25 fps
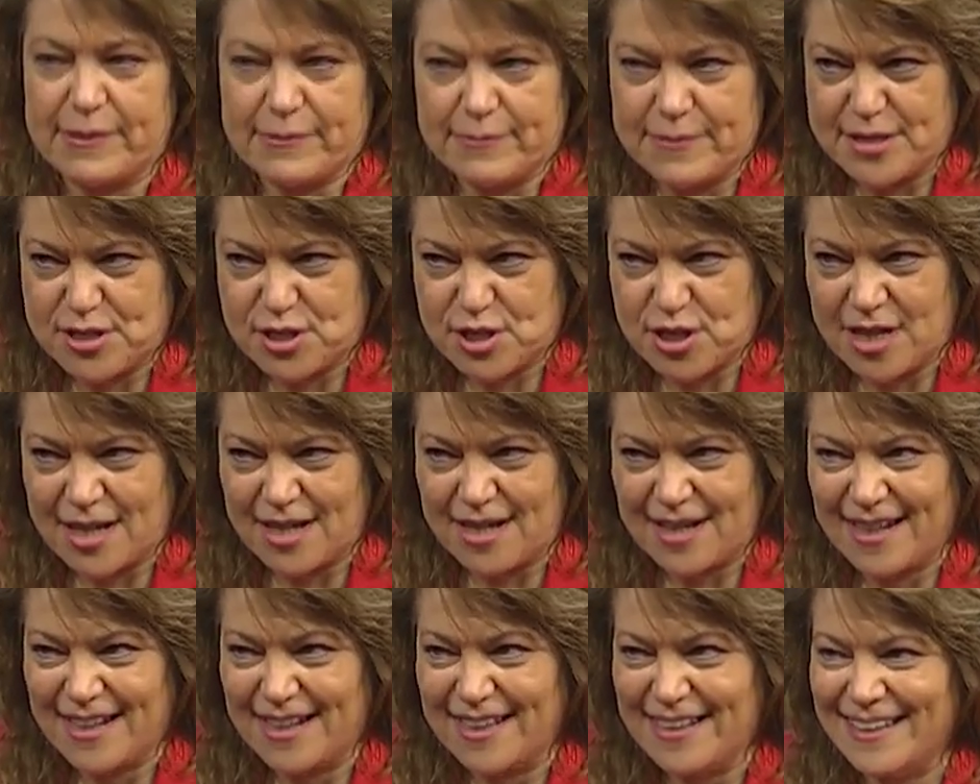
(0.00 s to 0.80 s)
a rich
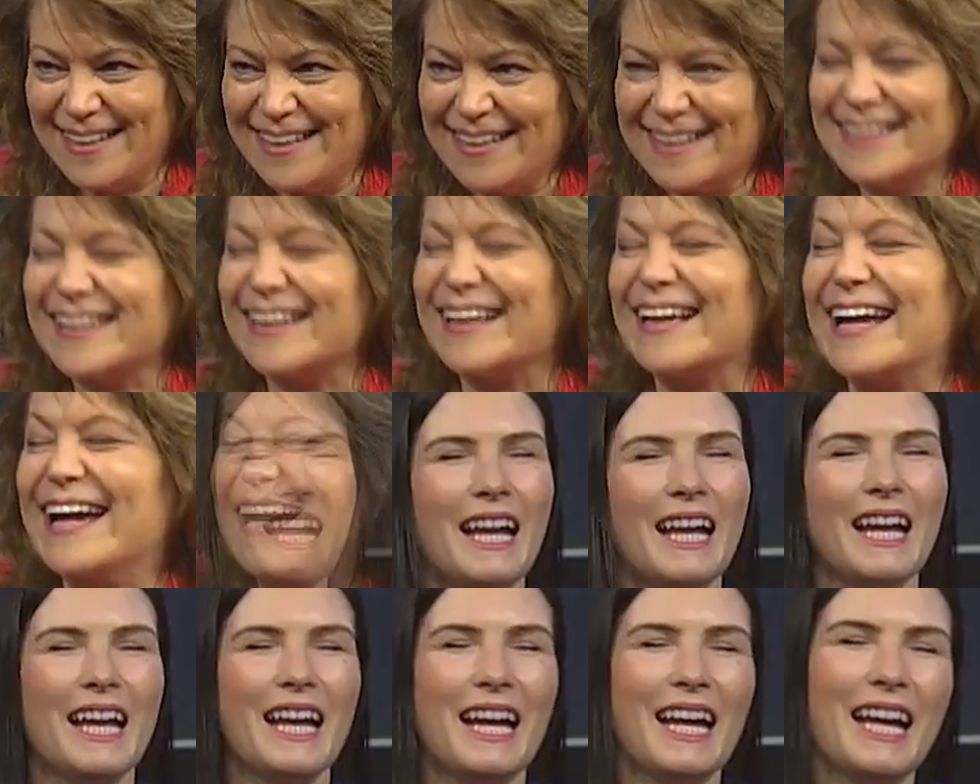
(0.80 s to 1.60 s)
guy? Anything
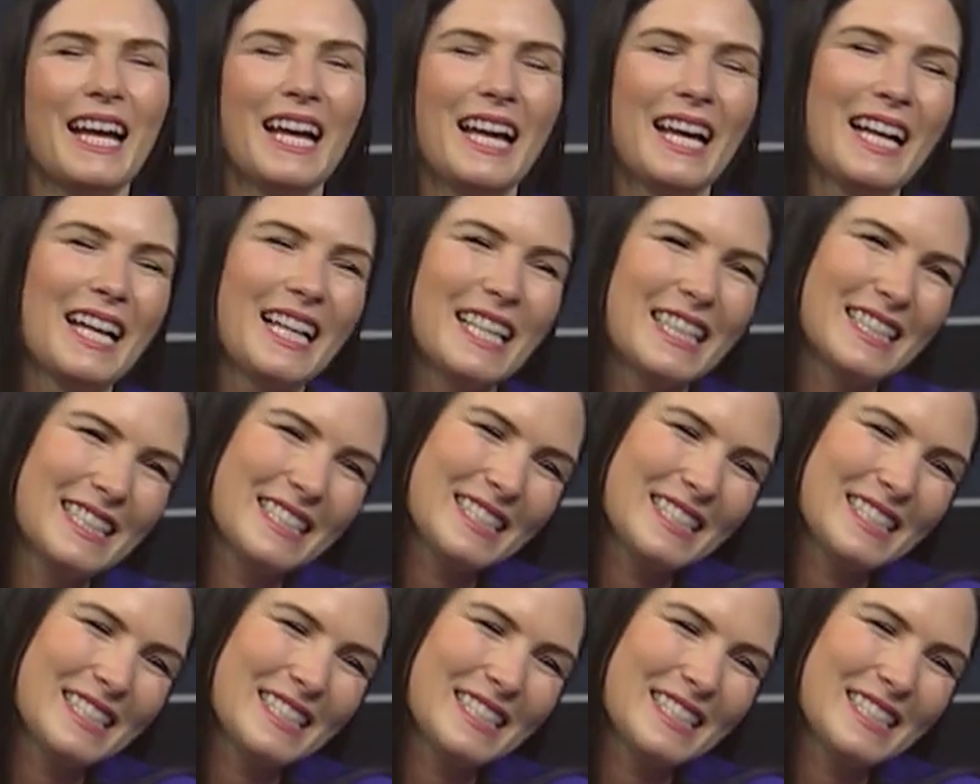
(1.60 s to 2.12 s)
else?